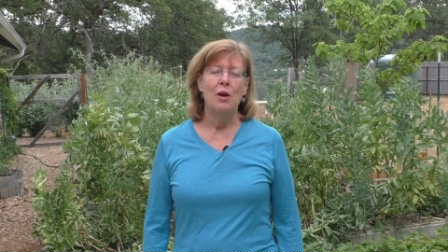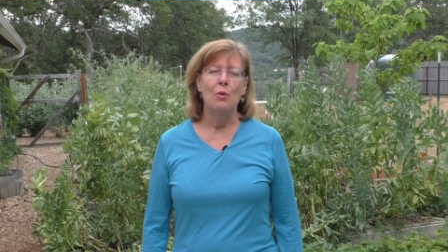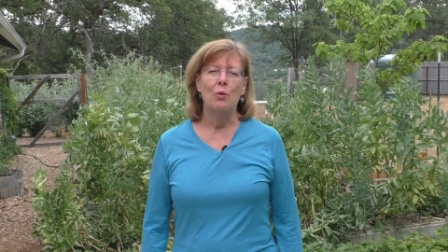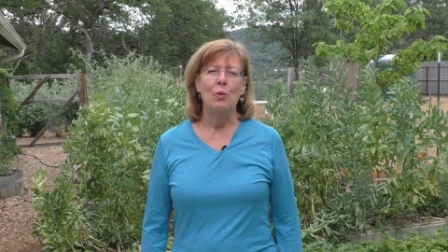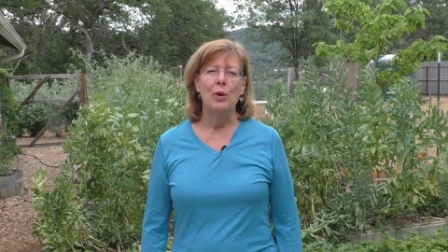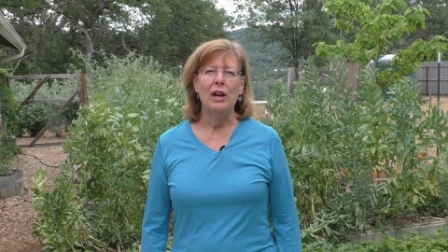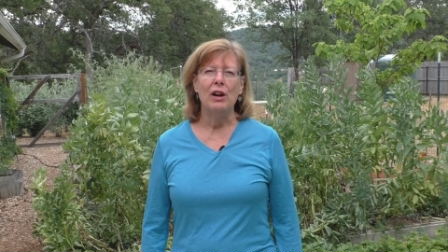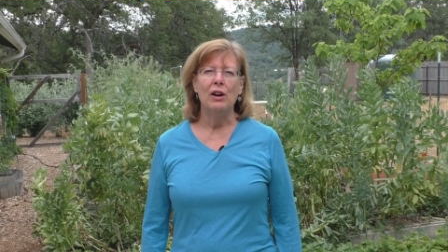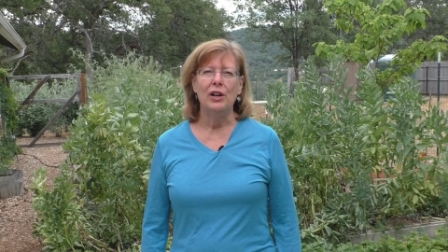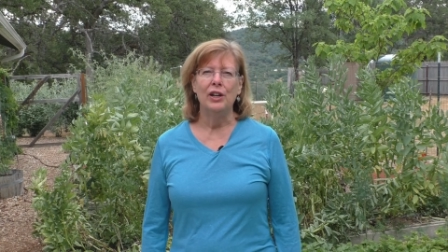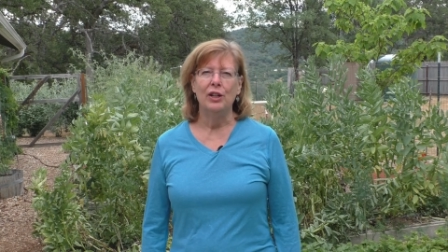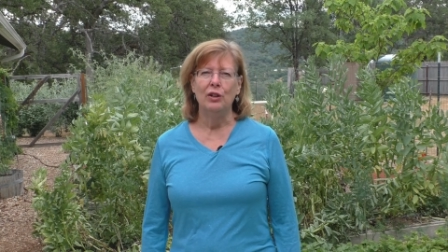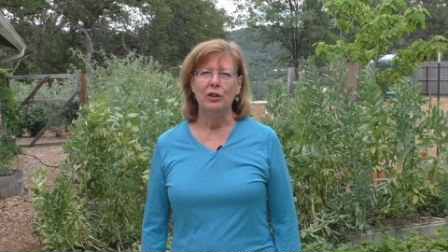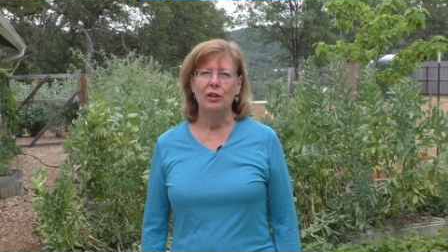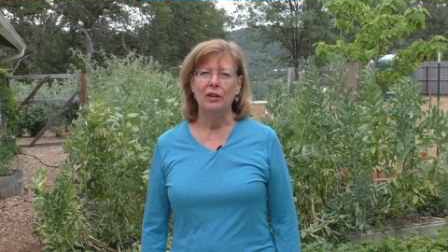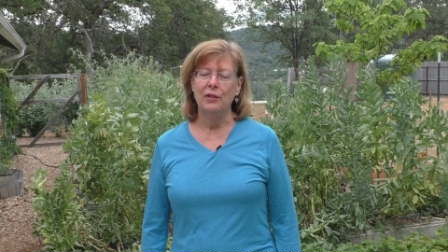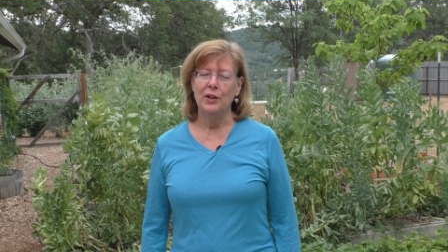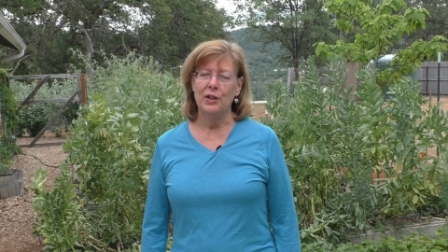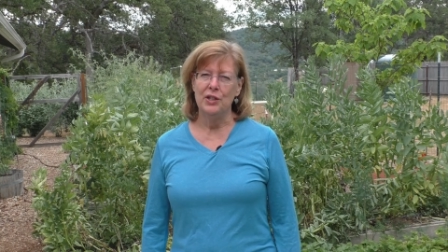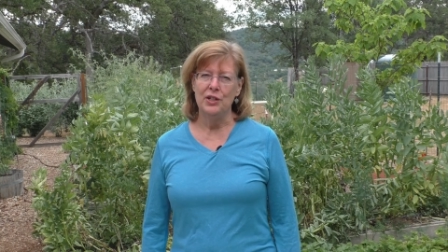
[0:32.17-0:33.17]
we are
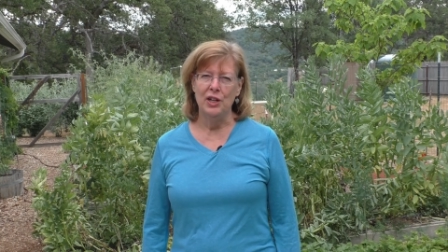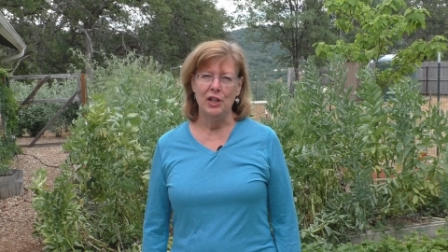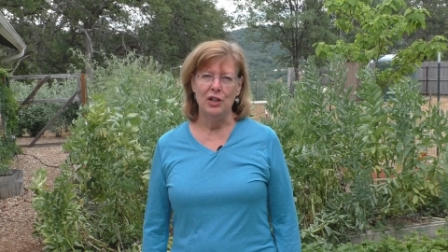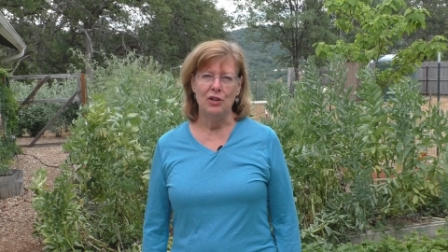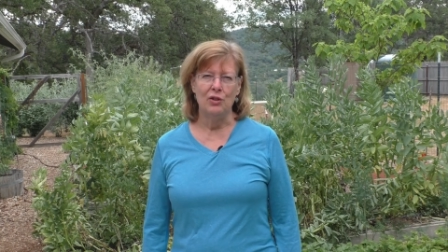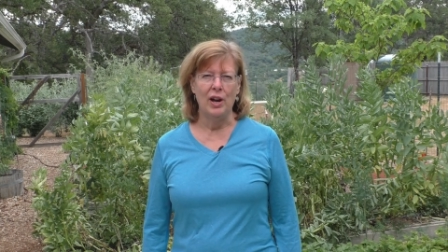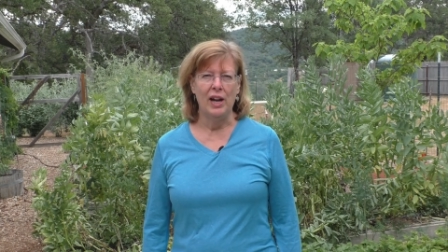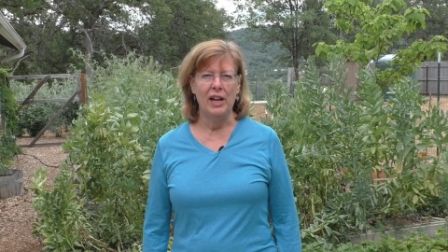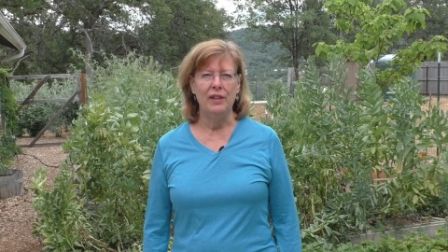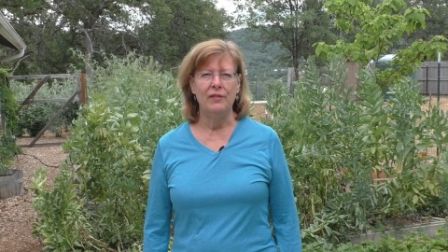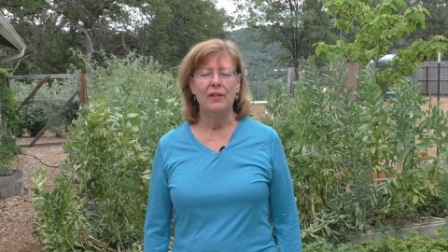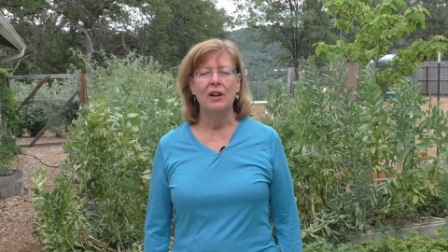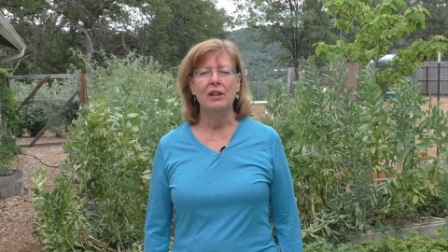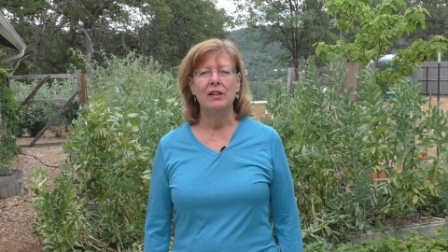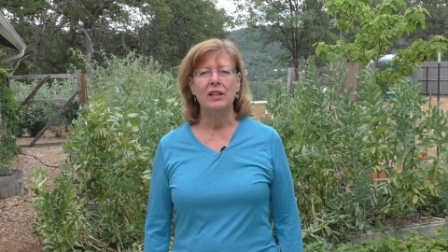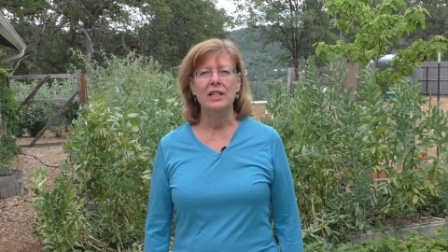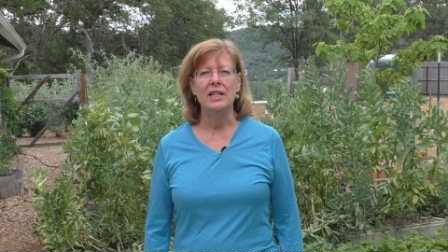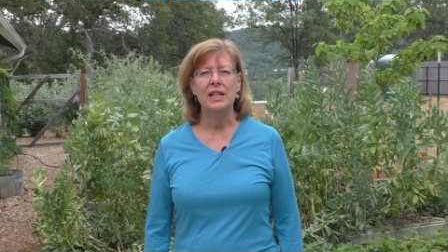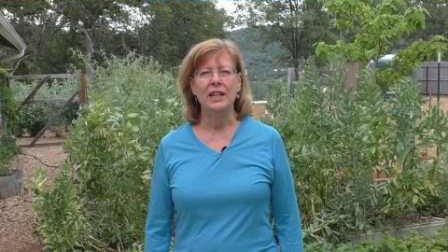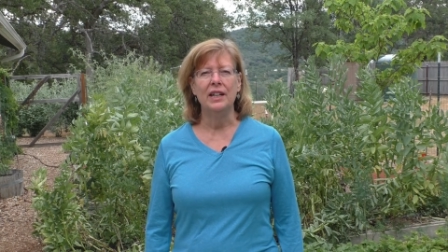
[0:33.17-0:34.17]
university-trained
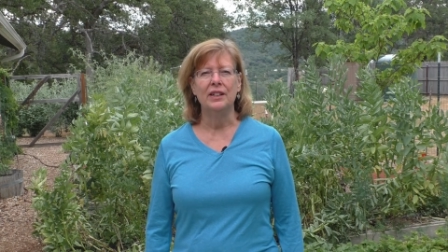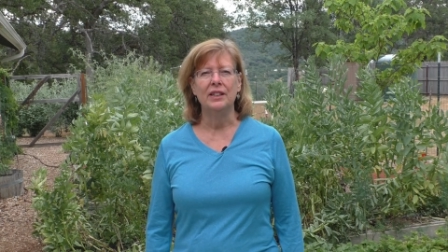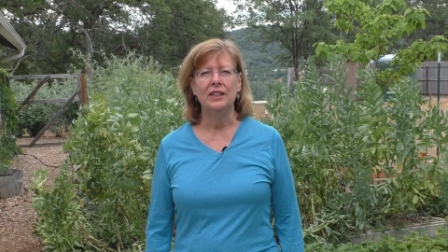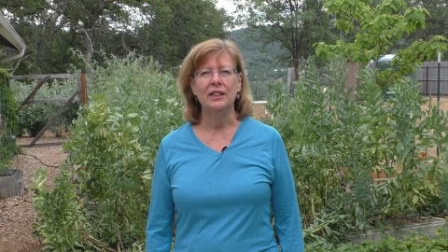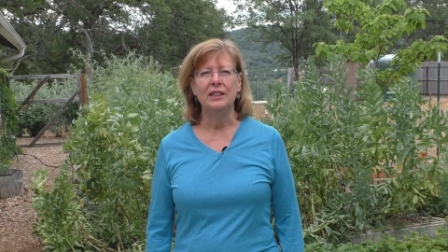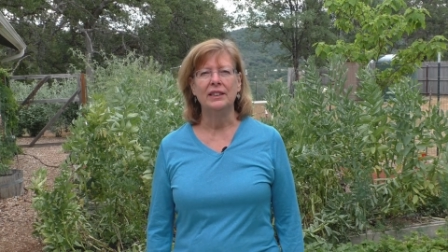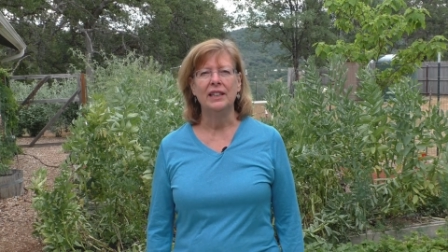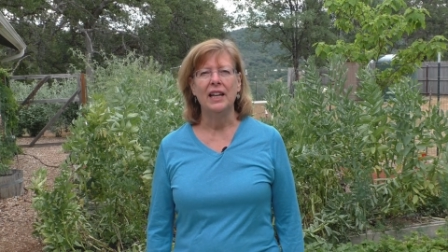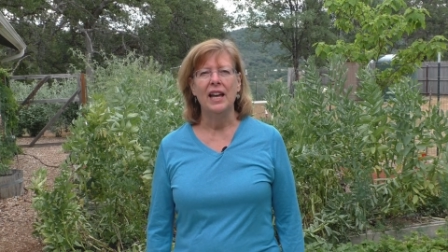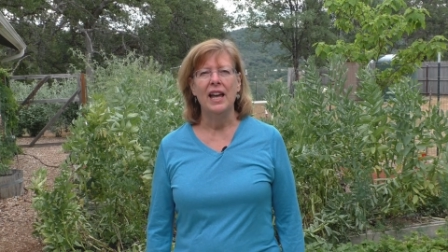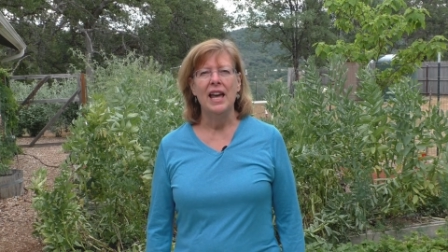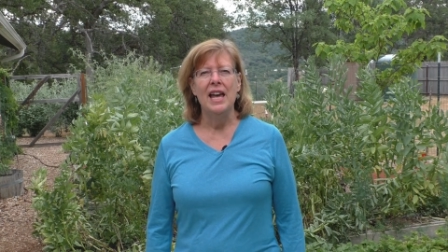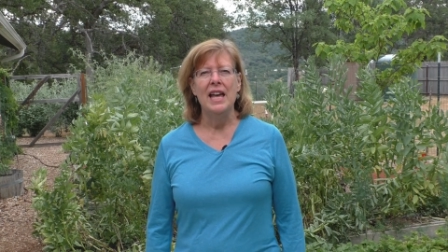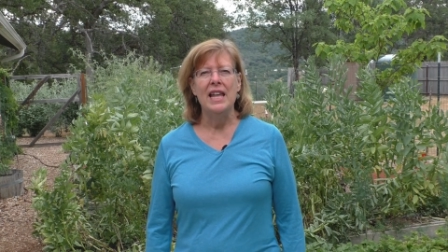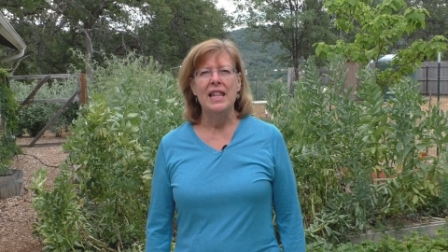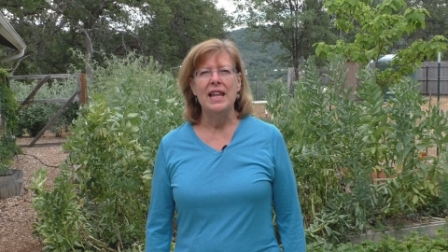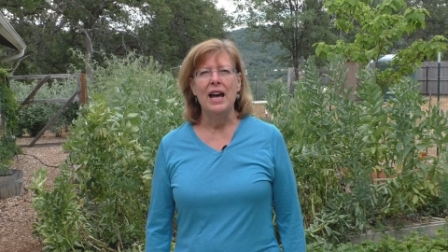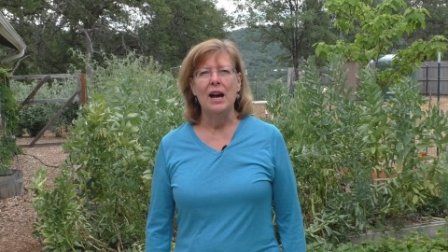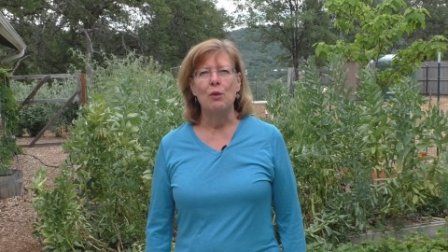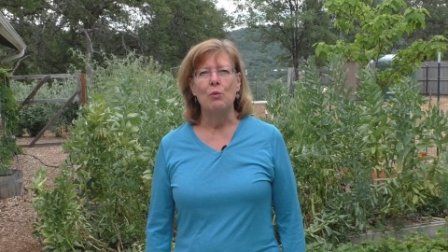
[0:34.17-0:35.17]
volunteers
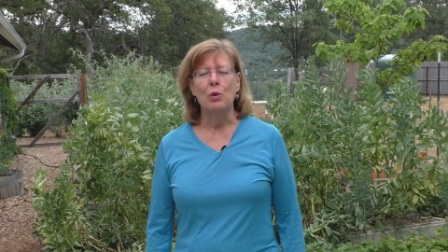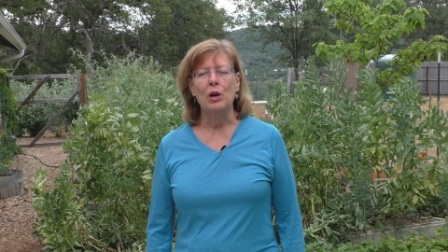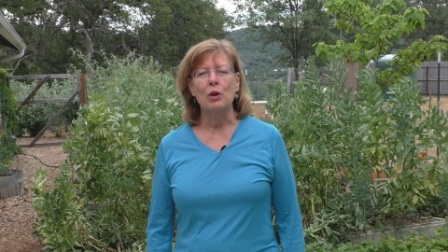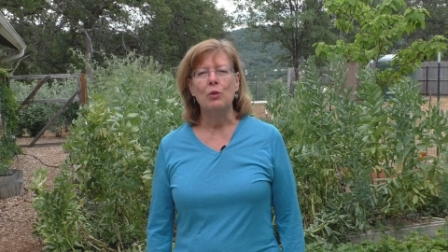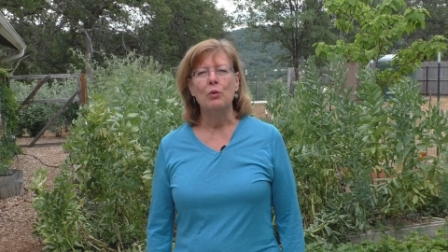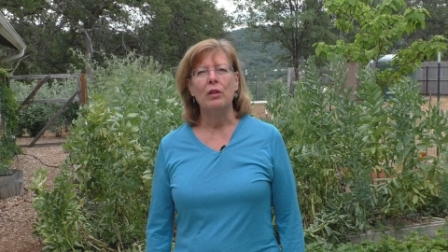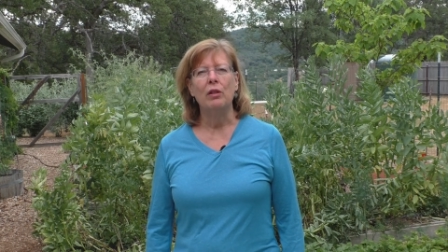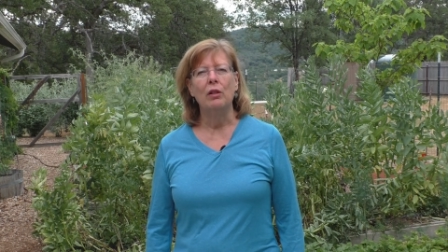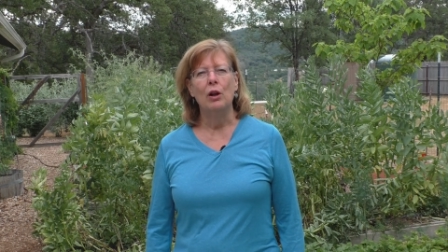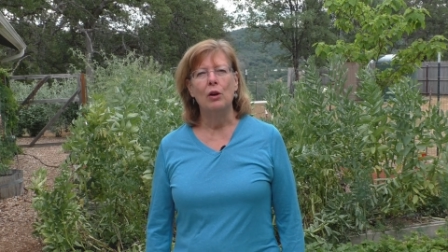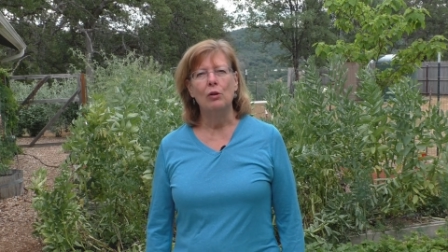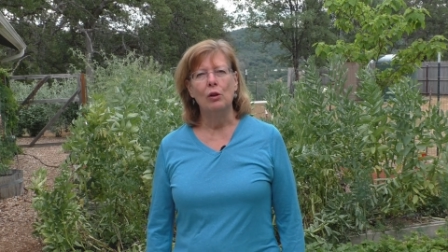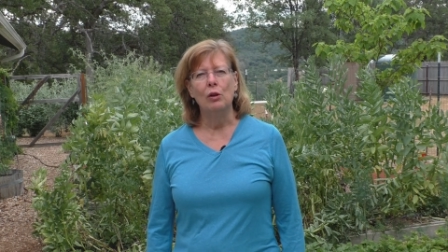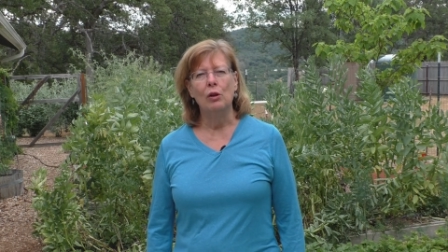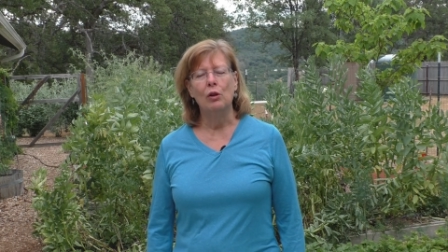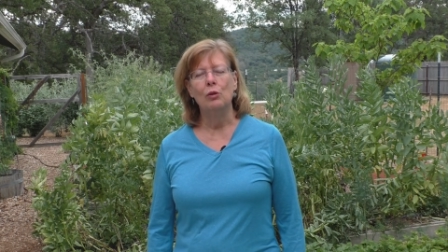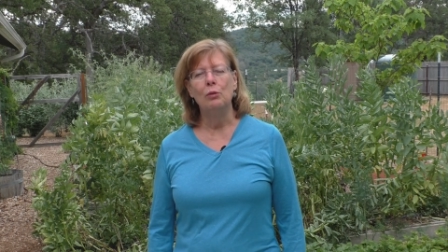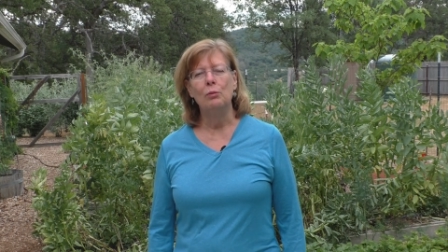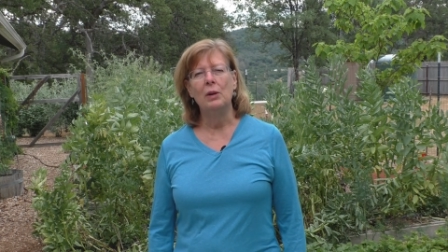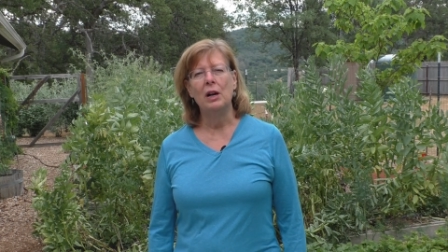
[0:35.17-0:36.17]
that work with local
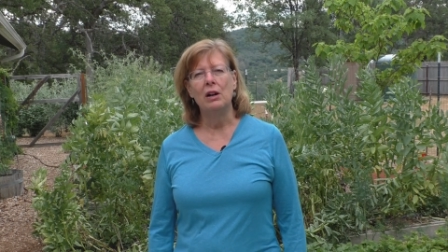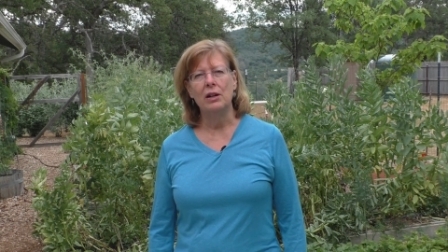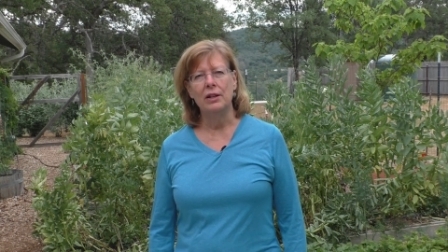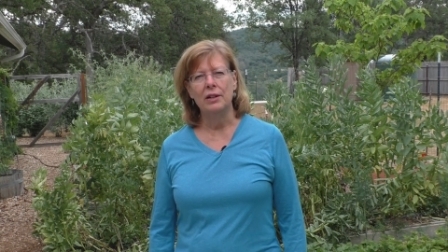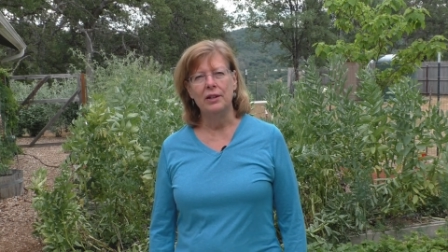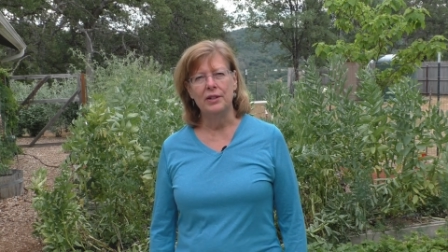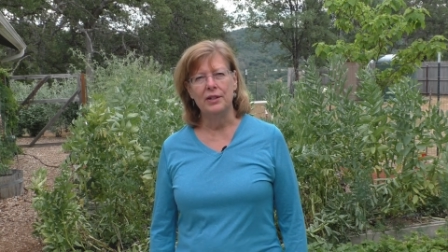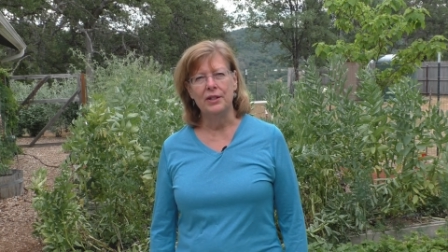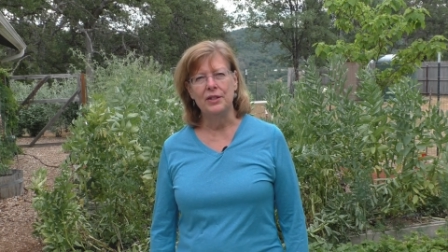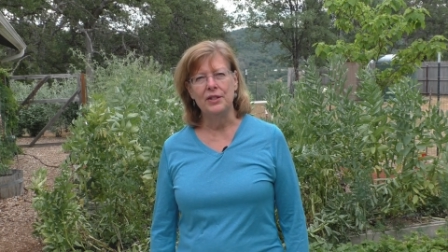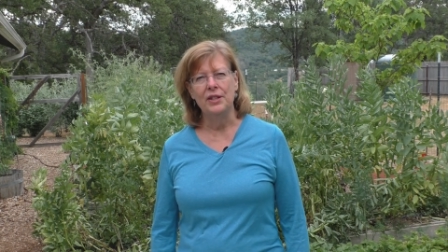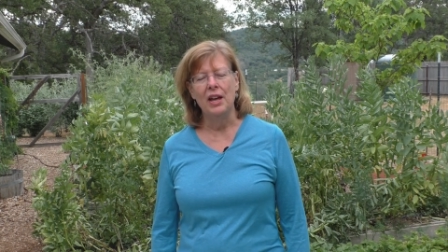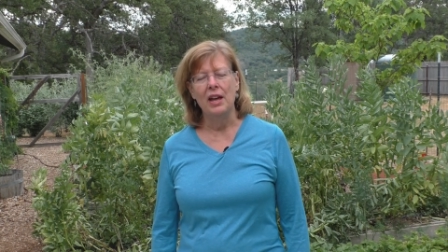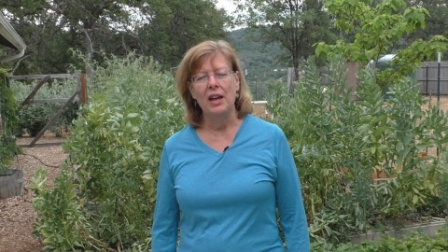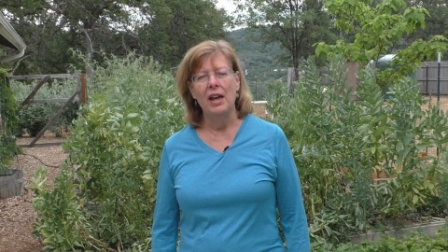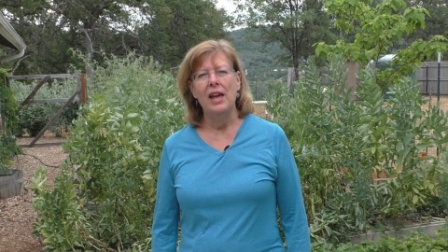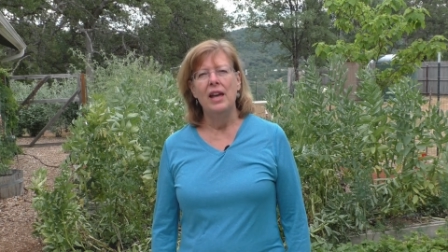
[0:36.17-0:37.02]
home gardeners,